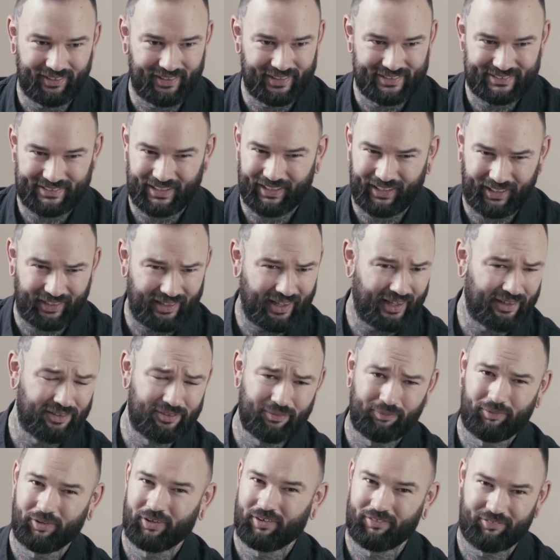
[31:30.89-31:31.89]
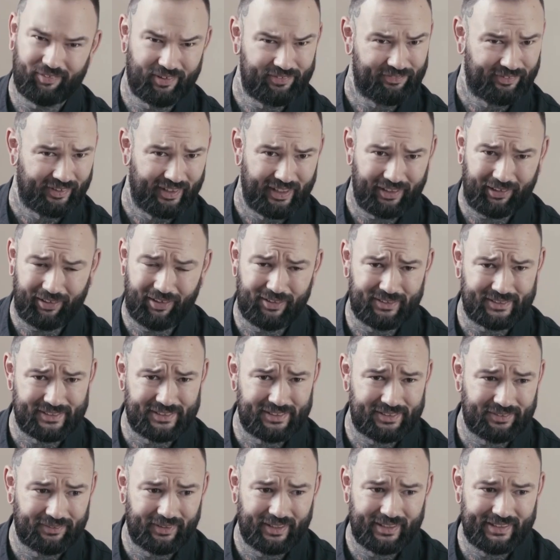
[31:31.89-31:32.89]
There's like an underwater river that goes
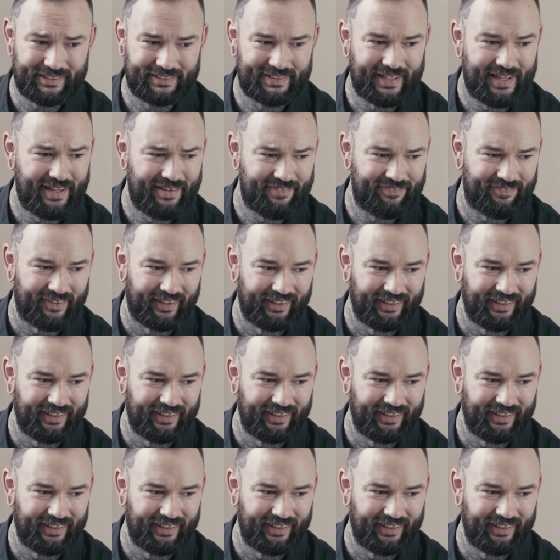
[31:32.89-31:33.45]
into it and stuff,